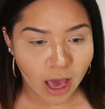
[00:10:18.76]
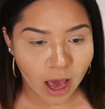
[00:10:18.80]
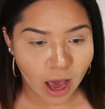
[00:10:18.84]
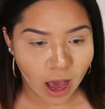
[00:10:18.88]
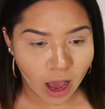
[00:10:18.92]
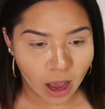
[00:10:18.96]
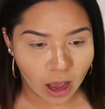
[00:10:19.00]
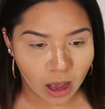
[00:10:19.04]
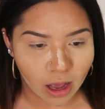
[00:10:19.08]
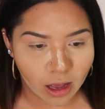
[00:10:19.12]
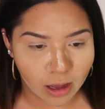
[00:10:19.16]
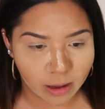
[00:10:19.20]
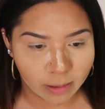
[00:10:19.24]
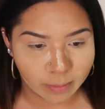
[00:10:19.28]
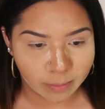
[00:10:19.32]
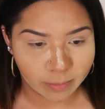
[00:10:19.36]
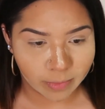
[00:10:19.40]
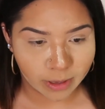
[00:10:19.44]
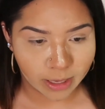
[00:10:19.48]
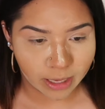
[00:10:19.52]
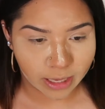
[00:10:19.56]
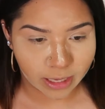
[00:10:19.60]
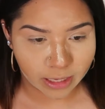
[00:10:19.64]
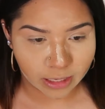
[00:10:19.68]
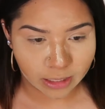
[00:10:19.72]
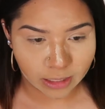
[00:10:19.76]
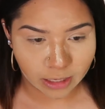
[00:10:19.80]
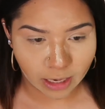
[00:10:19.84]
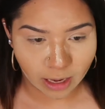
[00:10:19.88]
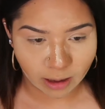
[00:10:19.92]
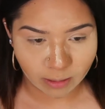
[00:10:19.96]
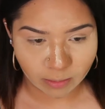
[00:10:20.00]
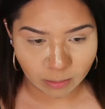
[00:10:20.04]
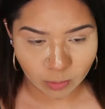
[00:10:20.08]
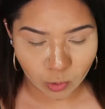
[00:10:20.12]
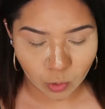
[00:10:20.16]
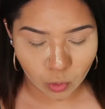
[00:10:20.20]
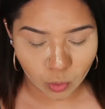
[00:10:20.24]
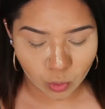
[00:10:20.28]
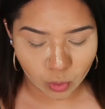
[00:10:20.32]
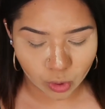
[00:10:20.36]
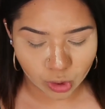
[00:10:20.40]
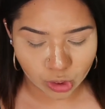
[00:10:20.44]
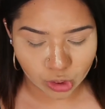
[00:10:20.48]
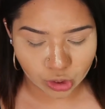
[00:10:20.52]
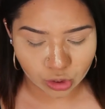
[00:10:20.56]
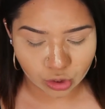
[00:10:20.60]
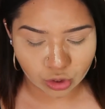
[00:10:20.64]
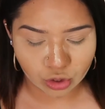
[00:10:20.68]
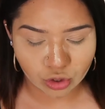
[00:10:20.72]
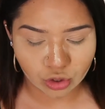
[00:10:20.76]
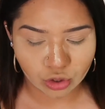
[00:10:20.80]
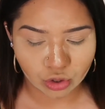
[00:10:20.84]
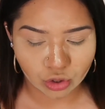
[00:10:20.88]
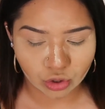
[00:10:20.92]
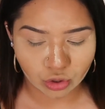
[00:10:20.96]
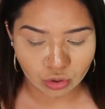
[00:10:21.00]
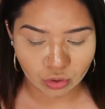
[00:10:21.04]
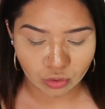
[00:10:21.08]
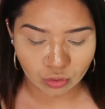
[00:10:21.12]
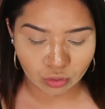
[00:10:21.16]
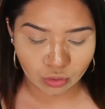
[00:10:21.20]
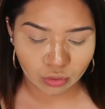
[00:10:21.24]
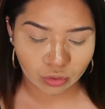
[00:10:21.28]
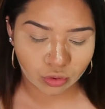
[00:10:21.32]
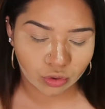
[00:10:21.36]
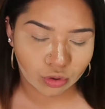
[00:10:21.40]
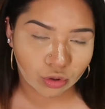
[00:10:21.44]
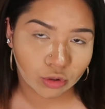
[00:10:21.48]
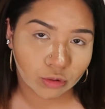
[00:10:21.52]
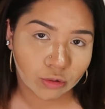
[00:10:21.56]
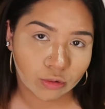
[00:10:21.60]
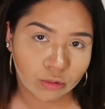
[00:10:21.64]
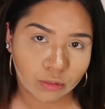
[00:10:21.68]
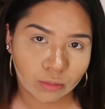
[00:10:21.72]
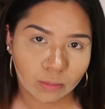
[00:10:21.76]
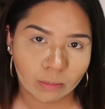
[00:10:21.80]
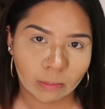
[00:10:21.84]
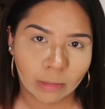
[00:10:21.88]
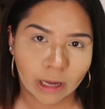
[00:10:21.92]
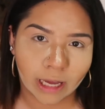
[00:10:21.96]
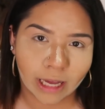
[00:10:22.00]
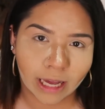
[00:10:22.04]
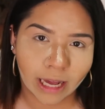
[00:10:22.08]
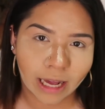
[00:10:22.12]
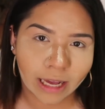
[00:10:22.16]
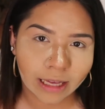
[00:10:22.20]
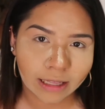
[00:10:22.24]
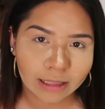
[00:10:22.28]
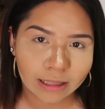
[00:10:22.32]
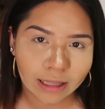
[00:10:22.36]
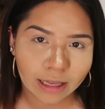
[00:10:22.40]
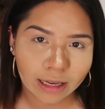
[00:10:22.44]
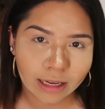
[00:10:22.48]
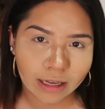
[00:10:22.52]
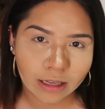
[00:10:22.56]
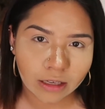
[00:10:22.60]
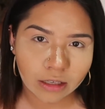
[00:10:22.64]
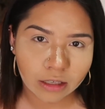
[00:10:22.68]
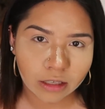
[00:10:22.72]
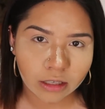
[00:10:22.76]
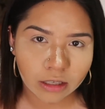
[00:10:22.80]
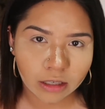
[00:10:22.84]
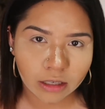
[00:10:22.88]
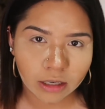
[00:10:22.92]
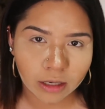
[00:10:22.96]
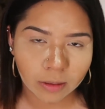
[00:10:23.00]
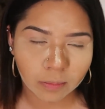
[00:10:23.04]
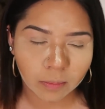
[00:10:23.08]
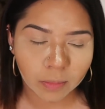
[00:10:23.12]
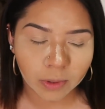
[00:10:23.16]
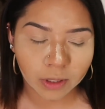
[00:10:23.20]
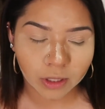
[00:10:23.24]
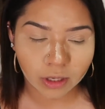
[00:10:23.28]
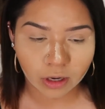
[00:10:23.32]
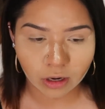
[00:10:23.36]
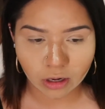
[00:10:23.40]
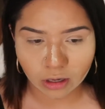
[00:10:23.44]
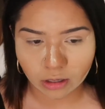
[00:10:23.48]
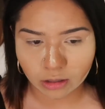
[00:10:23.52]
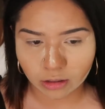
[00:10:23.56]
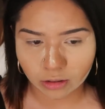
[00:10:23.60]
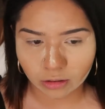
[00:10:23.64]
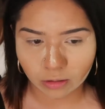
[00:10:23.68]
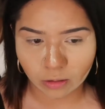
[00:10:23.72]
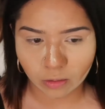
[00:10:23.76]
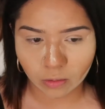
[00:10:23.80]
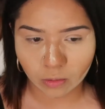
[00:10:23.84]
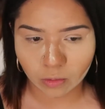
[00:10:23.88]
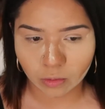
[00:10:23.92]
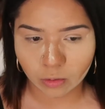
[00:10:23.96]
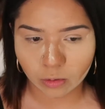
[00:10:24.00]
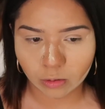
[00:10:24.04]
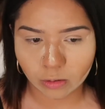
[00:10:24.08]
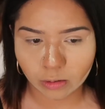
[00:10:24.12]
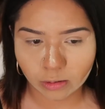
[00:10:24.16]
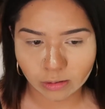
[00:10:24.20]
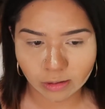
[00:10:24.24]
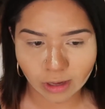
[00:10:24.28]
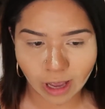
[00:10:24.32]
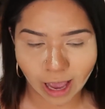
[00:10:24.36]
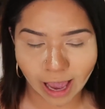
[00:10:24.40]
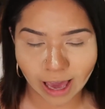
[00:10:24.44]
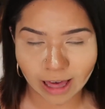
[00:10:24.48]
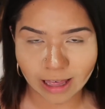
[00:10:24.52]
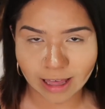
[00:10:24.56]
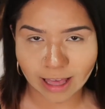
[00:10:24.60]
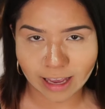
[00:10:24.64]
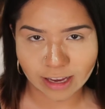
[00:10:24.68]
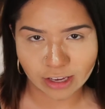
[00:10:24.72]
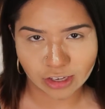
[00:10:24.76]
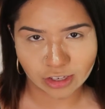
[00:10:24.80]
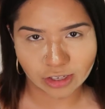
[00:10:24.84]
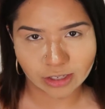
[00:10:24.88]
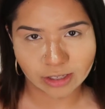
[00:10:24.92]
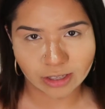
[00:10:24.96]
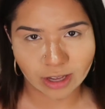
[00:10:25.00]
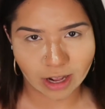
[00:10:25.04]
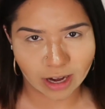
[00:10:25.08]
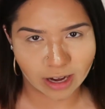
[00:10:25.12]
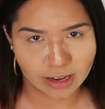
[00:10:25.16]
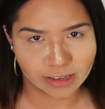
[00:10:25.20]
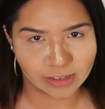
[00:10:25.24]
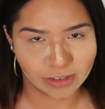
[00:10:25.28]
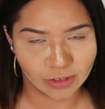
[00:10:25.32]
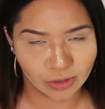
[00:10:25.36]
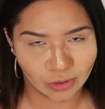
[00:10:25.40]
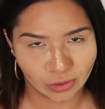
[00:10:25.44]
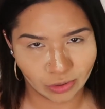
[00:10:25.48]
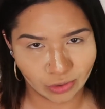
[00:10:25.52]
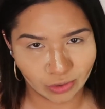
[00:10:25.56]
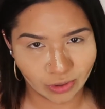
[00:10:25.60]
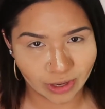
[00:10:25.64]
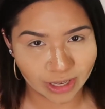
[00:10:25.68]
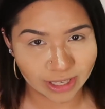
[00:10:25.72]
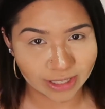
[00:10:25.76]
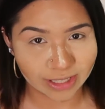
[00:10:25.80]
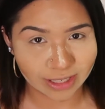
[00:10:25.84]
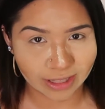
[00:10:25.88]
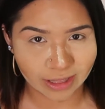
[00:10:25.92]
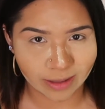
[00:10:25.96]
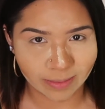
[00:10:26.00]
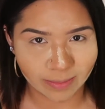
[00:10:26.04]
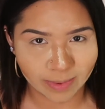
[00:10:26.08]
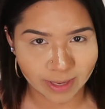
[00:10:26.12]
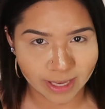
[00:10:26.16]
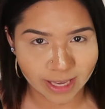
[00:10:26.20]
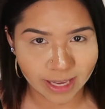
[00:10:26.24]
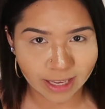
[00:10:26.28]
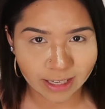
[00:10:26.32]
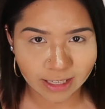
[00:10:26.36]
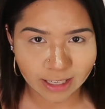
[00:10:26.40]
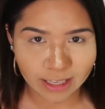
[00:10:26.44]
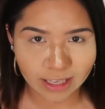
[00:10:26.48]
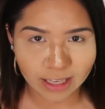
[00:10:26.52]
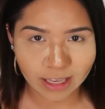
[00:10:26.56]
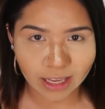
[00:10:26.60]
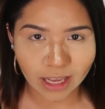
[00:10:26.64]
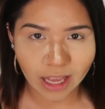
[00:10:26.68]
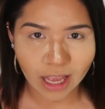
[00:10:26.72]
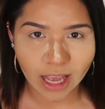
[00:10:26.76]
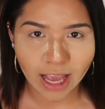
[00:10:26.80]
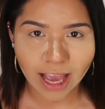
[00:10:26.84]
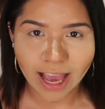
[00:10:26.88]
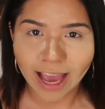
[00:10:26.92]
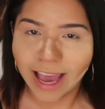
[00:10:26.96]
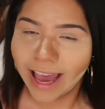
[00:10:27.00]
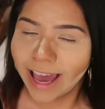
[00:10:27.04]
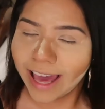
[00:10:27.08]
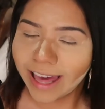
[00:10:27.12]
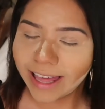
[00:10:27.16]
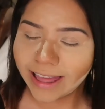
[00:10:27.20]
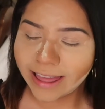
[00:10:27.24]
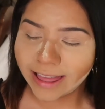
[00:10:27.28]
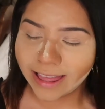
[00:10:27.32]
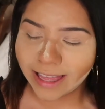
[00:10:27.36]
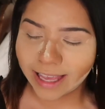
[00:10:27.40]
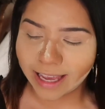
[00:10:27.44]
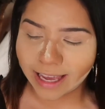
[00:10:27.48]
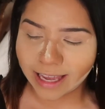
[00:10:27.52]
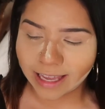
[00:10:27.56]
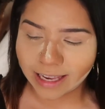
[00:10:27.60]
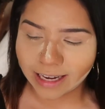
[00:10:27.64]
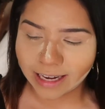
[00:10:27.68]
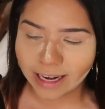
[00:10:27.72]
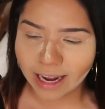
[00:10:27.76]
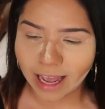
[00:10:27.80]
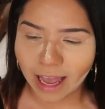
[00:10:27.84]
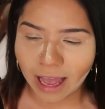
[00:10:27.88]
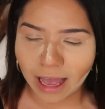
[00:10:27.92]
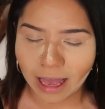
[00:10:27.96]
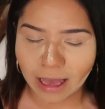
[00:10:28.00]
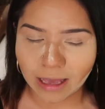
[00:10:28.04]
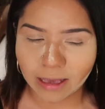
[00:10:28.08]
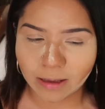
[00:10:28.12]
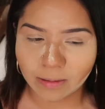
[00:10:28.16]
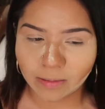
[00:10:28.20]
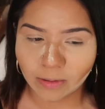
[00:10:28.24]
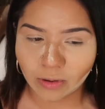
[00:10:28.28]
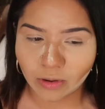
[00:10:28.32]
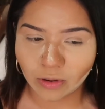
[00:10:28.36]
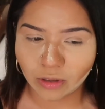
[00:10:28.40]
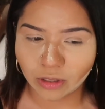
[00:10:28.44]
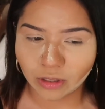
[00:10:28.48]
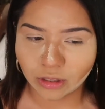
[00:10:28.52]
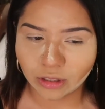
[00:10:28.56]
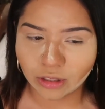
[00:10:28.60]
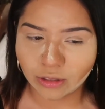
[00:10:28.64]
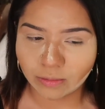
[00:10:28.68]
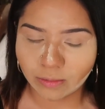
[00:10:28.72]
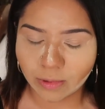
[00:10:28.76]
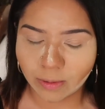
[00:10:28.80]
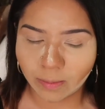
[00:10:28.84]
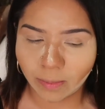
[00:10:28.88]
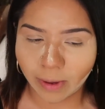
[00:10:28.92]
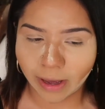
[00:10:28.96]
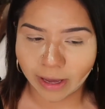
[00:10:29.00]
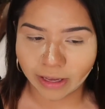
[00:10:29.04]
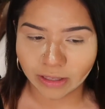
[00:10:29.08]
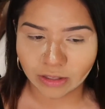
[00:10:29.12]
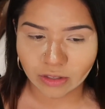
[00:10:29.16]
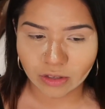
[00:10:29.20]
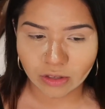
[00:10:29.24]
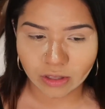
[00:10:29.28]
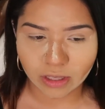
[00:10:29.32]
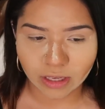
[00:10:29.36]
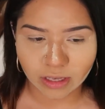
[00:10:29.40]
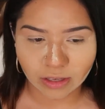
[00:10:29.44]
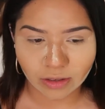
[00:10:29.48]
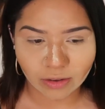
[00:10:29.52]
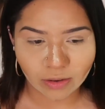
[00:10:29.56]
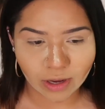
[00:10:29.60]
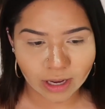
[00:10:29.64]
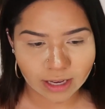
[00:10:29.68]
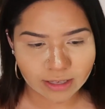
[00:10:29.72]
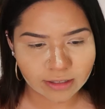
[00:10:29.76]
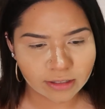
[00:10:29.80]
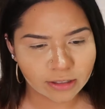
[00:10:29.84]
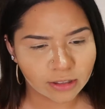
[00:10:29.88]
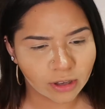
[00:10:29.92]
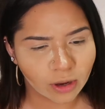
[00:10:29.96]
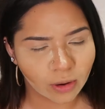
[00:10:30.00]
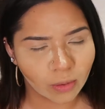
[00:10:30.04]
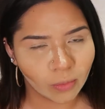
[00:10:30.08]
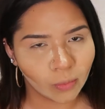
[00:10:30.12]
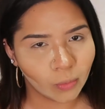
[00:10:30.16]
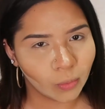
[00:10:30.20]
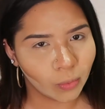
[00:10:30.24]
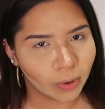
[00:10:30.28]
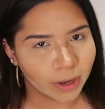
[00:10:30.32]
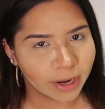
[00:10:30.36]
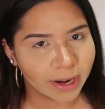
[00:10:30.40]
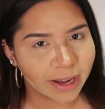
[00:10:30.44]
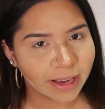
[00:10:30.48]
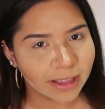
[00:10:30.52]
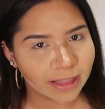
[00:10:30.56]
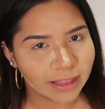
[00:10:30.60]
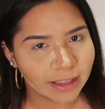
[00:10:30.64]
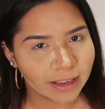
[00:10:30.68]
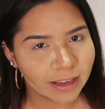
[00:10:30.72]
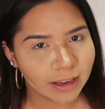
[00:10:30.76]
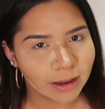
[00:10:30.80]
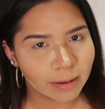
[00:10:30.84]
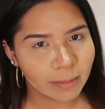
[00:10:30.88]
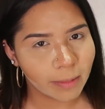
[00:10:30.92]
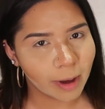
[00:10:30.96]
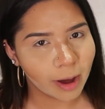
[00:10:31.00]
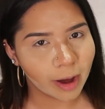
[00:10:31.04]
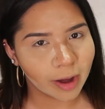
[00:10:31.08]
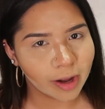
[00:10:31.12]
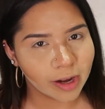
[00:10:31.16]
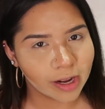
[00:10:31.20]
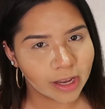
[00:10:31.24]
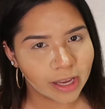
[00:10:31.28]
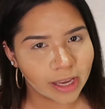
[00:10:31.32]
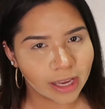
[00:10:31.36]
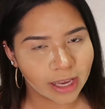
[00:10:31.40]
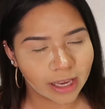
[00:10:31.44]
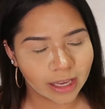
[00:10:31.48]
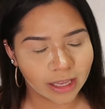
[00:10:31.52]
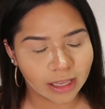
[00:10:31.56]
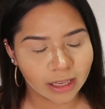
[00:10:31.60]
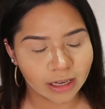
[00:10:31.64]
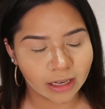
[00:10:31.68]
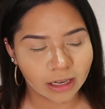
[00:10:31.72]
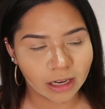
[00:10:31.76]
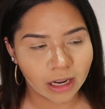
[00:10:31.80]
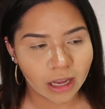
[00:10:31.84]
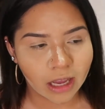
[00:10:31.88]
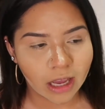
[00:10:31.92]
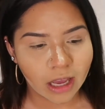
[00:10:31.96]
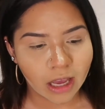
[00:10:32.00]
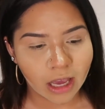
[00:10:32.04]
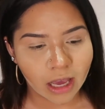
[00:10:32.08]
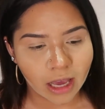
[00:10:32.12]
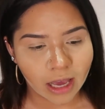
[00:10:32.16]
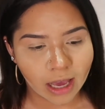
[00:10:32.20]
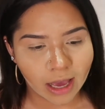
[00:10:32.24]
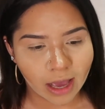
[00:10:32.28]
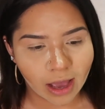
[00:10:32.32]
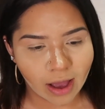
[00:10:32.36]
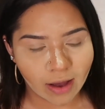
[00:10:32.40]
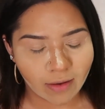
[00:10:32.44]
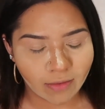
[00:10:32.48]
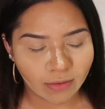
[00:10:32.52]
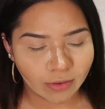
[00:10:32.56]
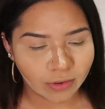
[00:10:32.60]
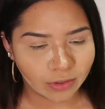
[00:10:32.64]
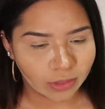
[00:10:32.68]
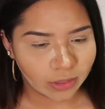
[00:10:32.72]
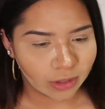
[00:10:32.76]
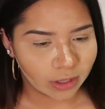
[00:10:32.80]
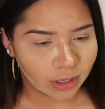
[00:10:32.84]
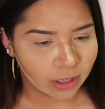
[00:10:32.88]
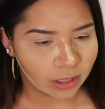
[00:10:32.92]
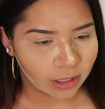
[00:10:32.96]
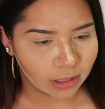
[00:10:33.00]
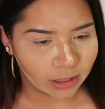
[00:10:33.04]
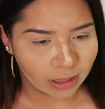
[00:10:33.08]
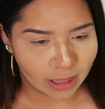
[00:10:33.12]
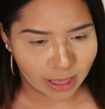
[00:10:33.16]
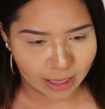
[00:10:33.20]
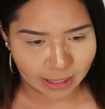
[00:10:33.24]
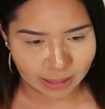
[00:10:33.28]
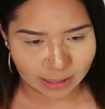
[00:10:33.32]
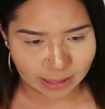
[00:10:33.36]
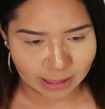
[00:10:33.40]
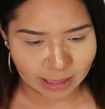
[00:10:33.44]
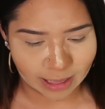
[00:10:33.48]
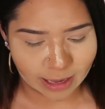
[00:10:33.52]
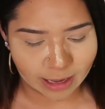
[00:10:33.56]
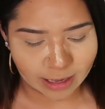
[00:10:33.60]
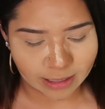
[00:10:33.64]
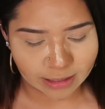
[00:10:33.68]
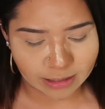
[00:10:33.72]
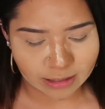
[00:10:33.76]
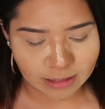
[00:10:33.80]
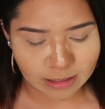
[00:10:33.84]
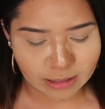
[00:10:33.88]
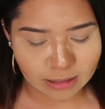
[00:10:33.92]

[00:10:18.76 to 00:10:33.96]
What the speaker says: and I'm going to do my eyeliner and put on those eyelashes that I showed you guys in the beginning, and then I am going to be back to let you guys know what I think about it and everything like that.